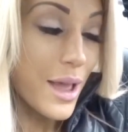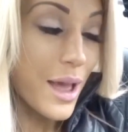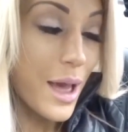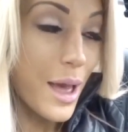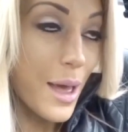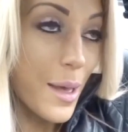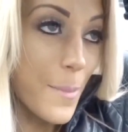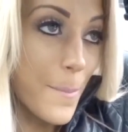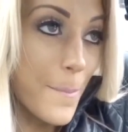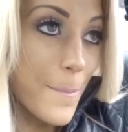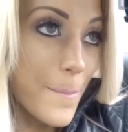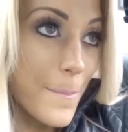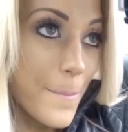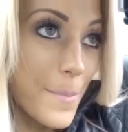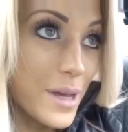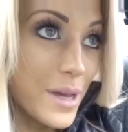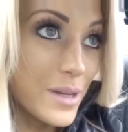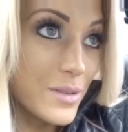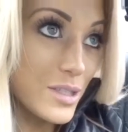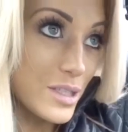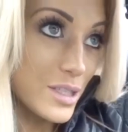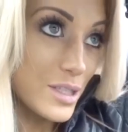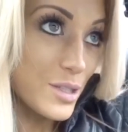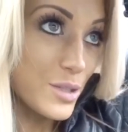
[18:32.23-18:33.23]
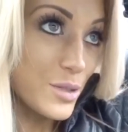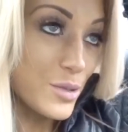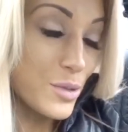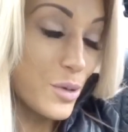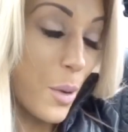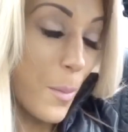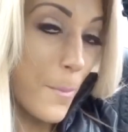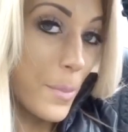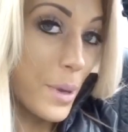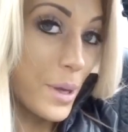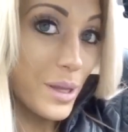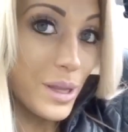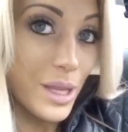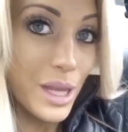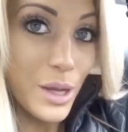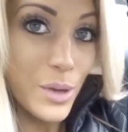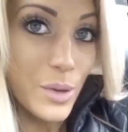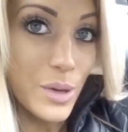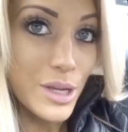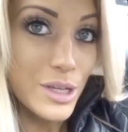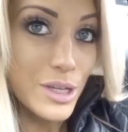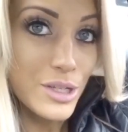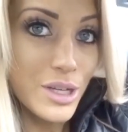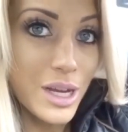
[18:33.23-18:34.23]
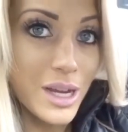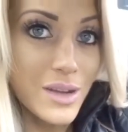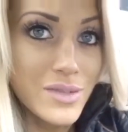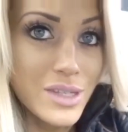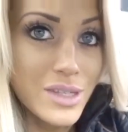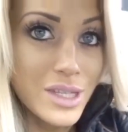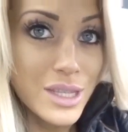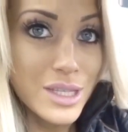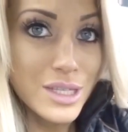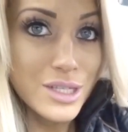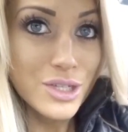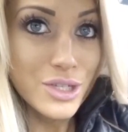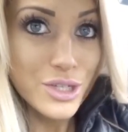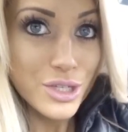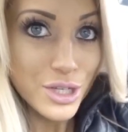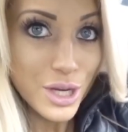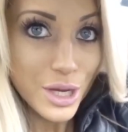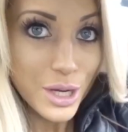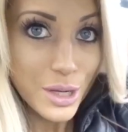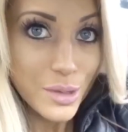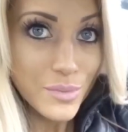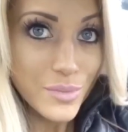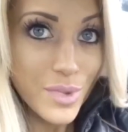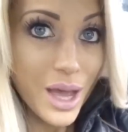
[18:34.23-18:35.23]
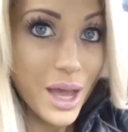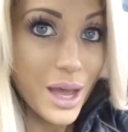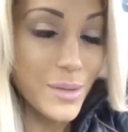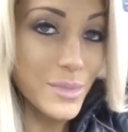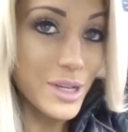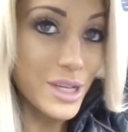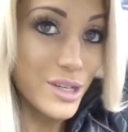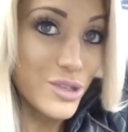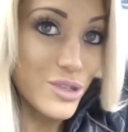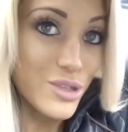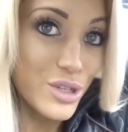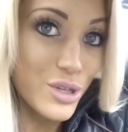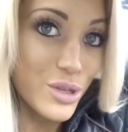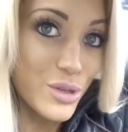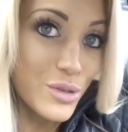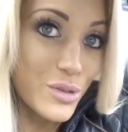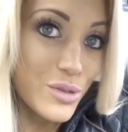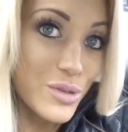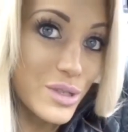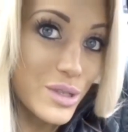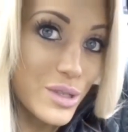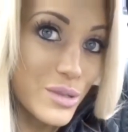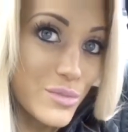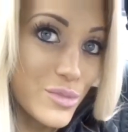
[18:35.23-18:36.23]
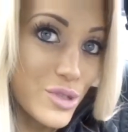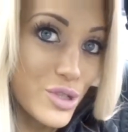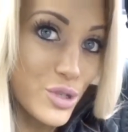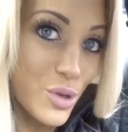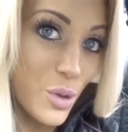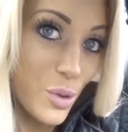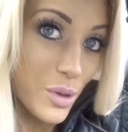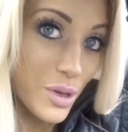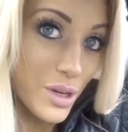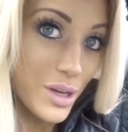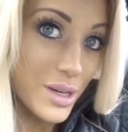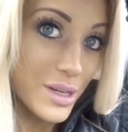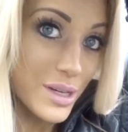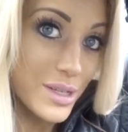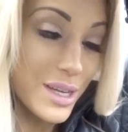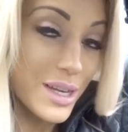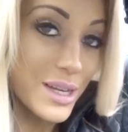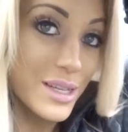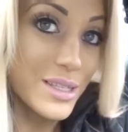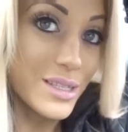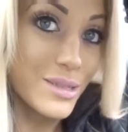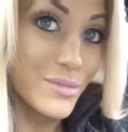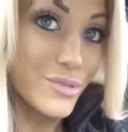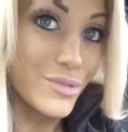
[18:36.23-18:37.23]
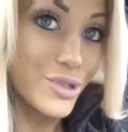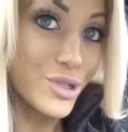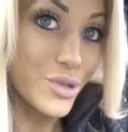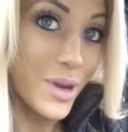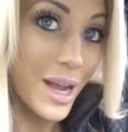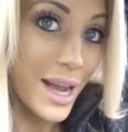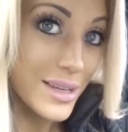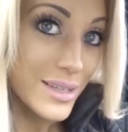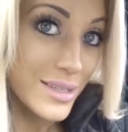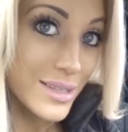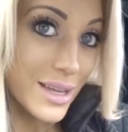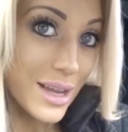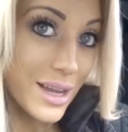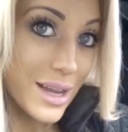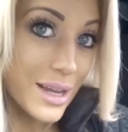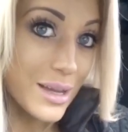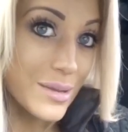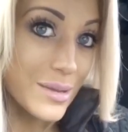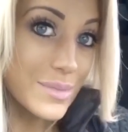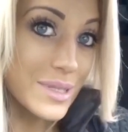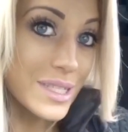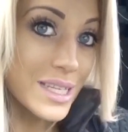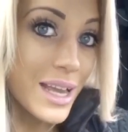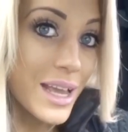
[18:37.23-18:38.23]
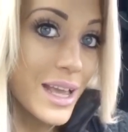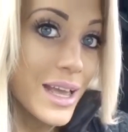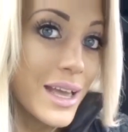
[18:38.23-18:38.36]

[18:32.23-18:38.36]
about to pull out and drive to the gym. I'm gonna do some shoulders and some triceps.